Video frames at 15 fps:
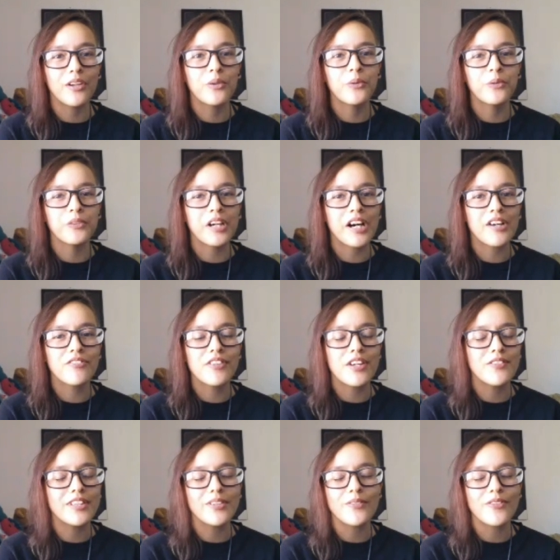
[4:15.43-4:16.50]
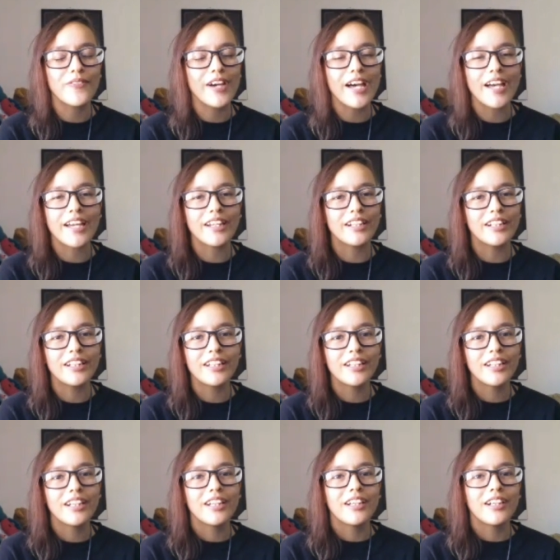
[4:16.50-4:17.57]
I cooled off and everything was fine.
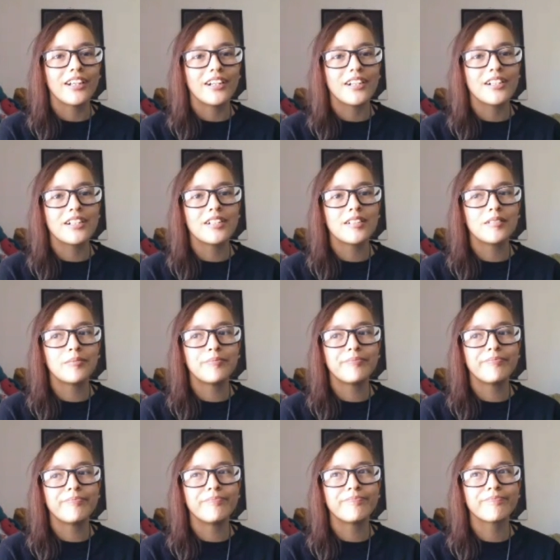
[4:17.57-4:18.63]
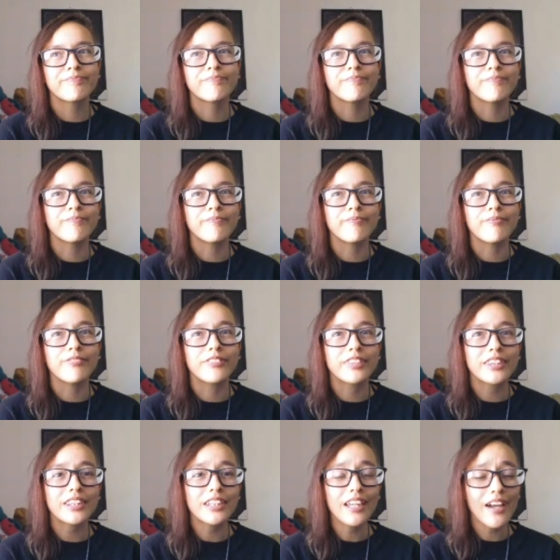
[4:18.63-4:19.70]
Um,
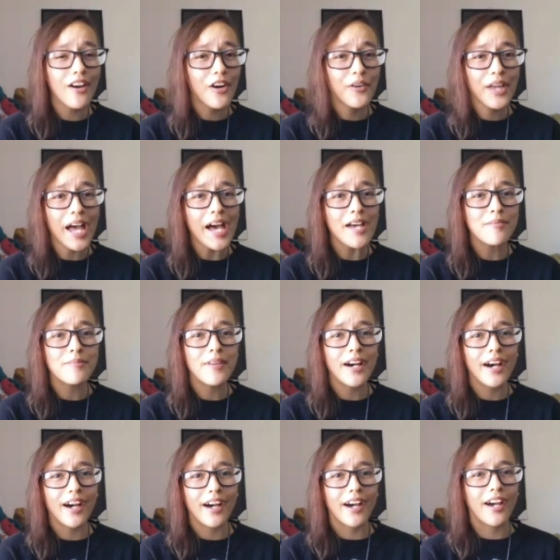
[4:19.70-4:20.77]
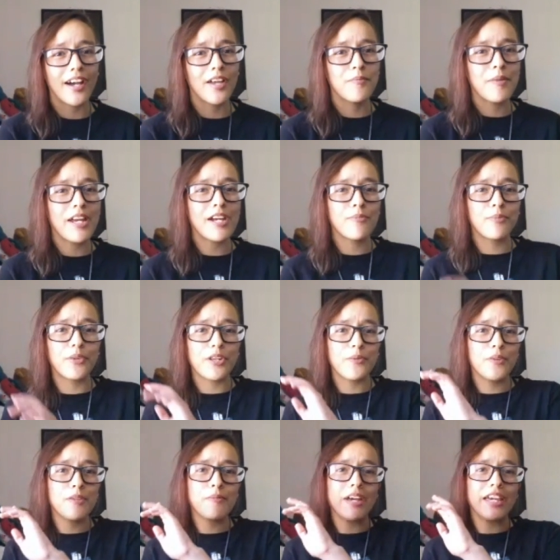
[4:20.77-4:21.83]
oh yeah, I, I, met up with
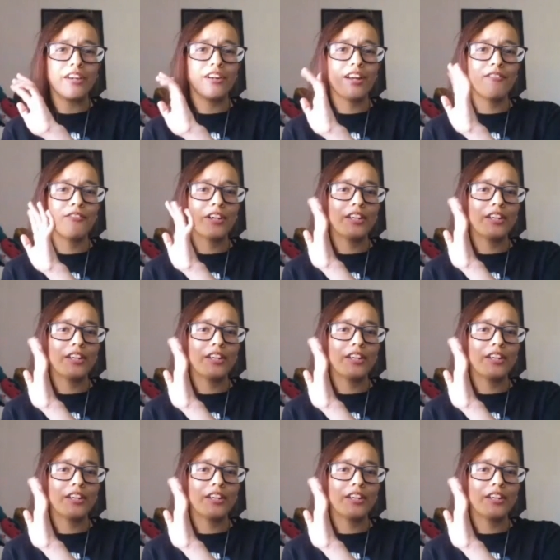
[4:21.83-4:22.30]
one of my internet